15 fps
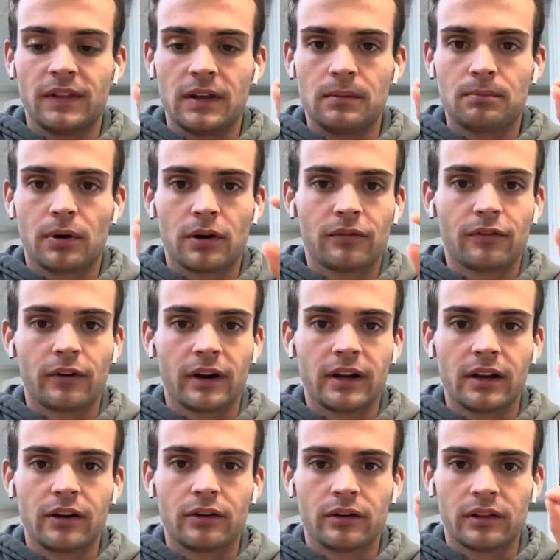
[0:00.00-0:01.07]

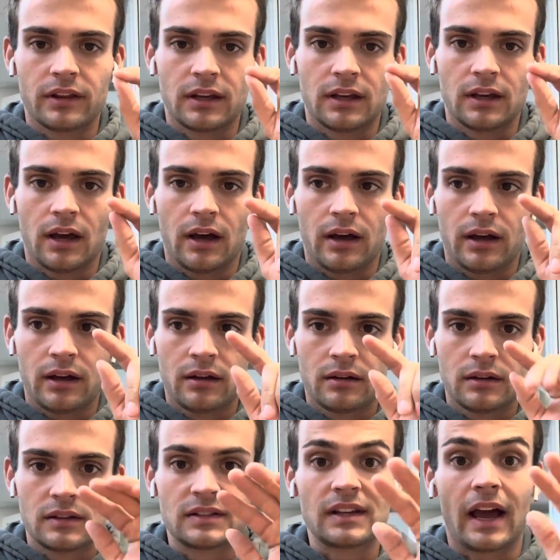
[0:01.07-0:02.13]
perforated or the
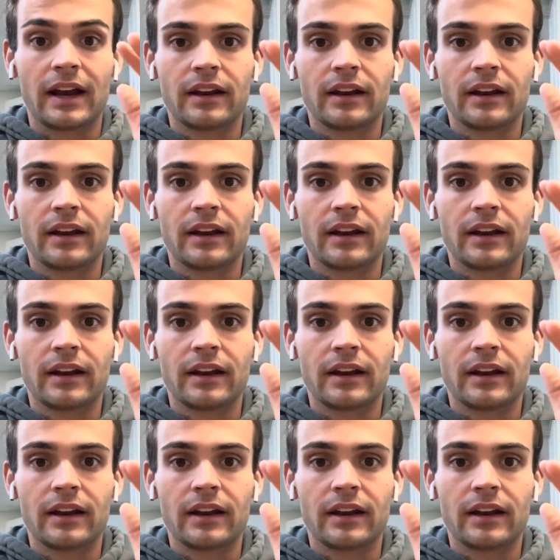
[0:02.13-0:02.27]
side